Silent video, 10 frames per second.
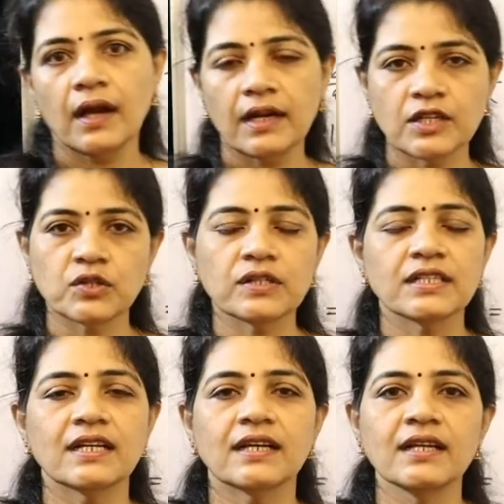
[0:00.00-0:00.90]
Understood,
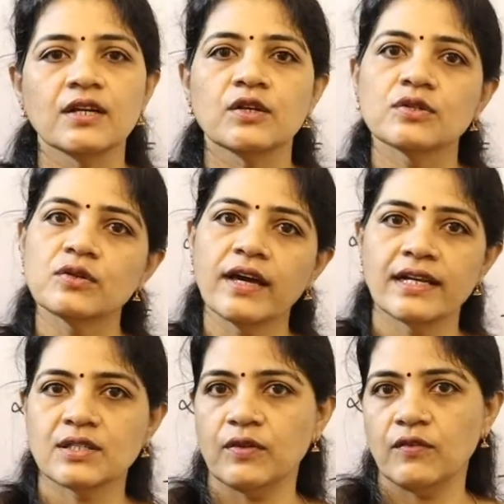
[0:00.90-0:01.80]
children? So
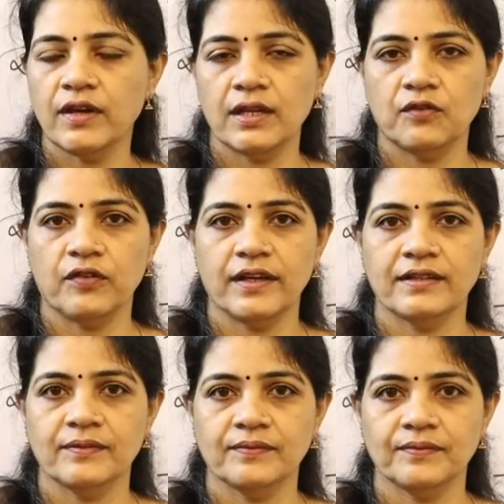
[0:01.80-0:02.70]
hence we verified.